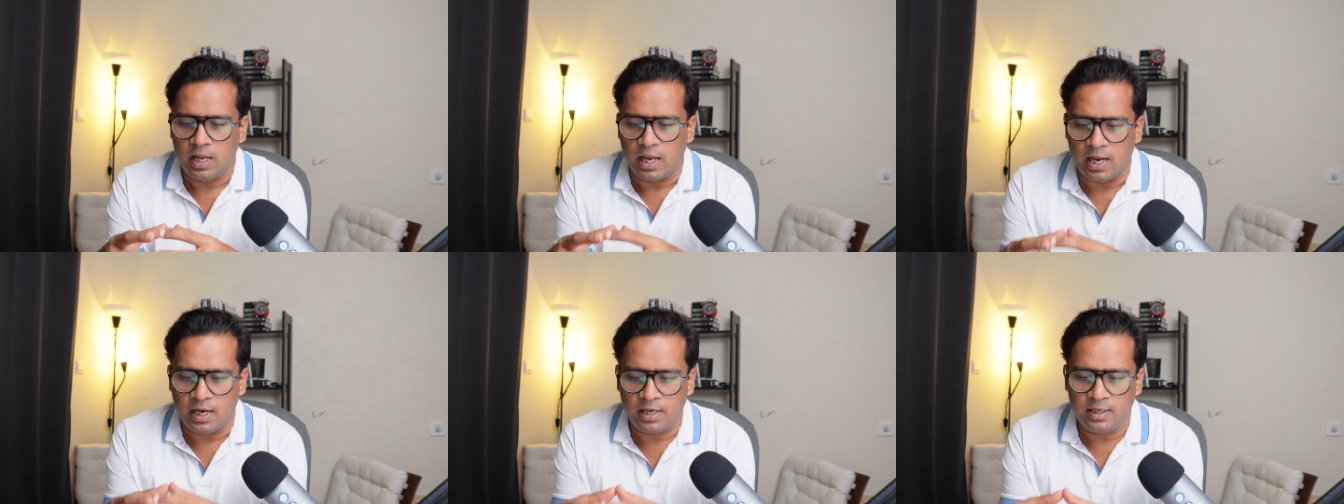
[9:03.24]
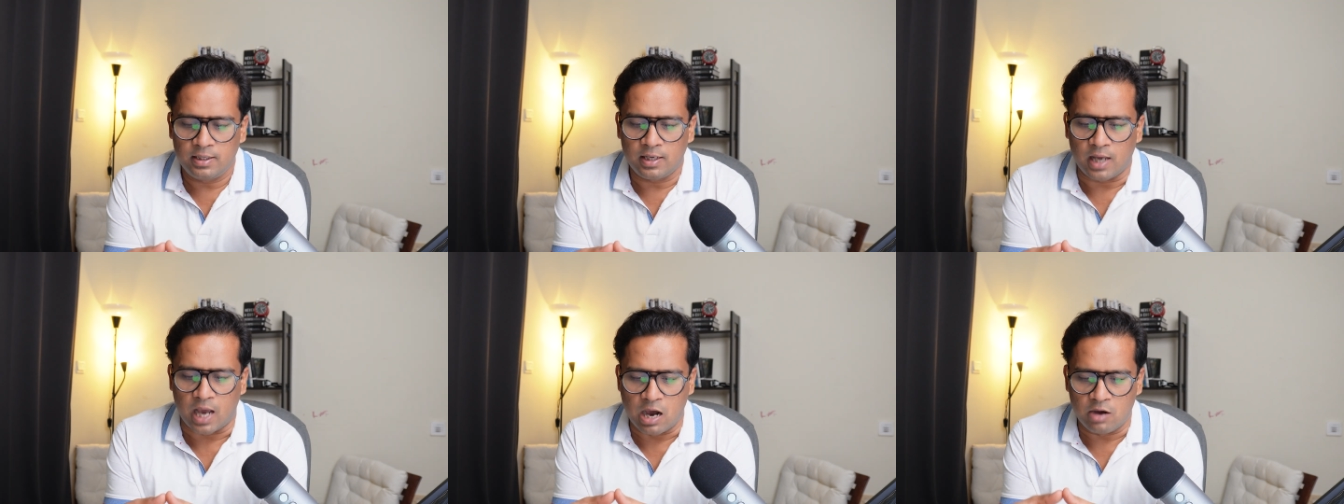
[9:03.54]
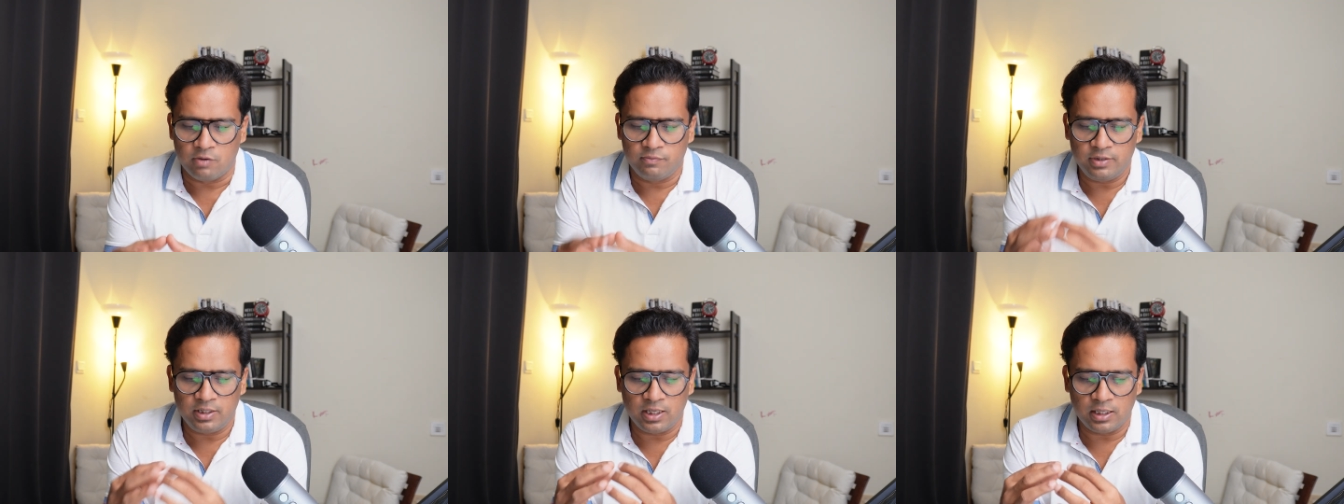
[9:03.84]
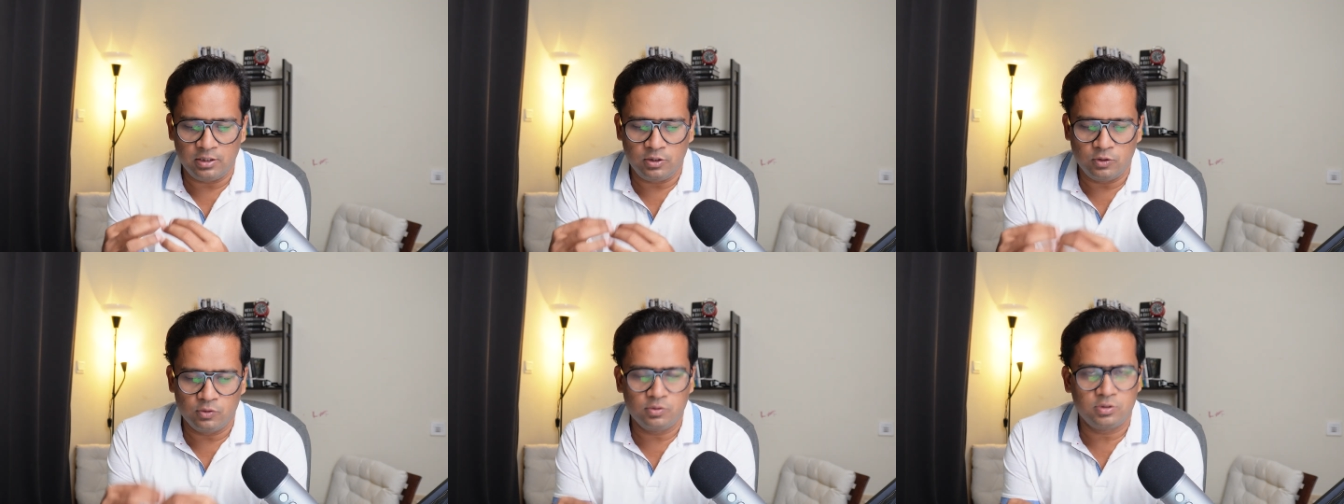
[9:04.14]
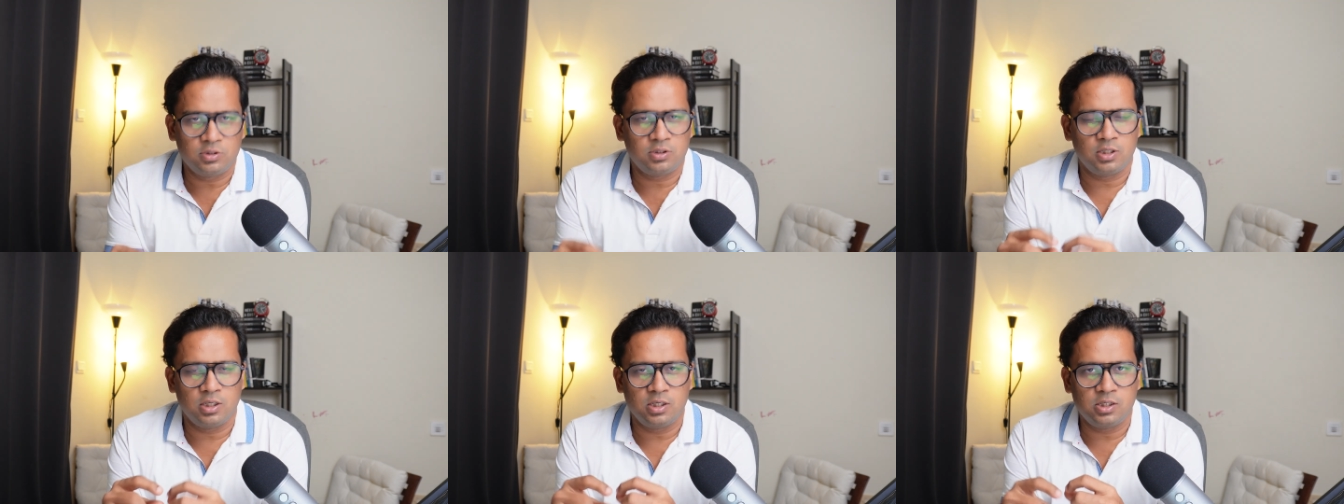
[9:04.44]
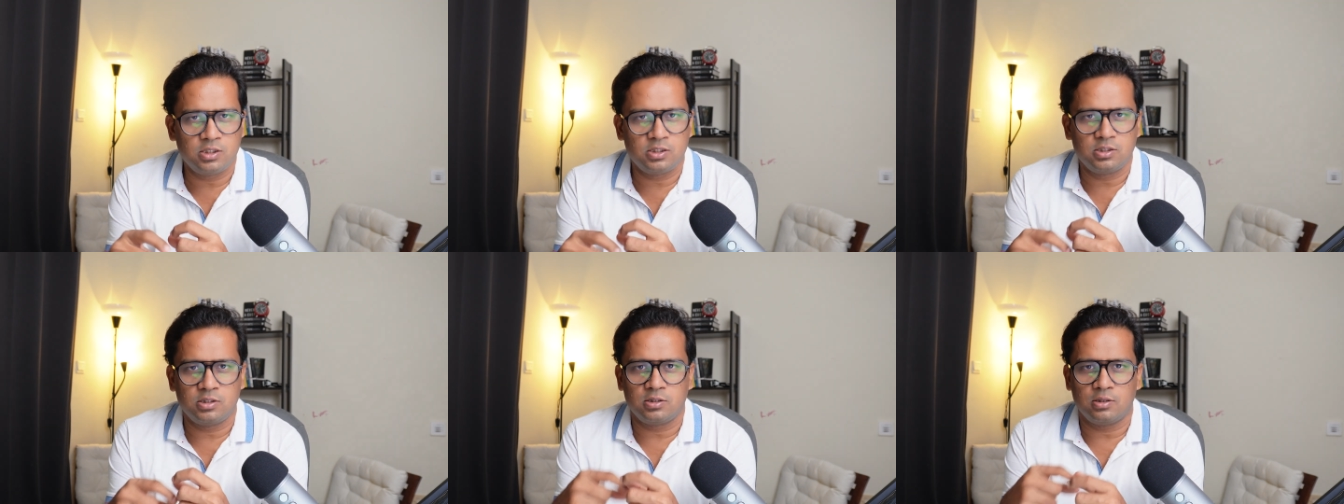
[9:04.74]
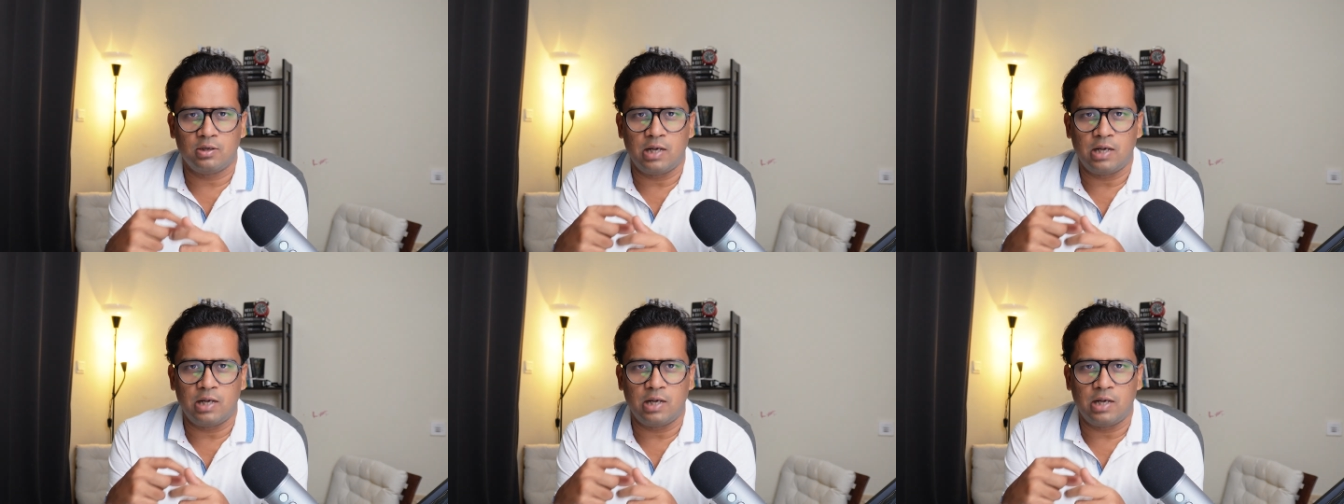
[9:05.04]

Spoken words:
And how we can use is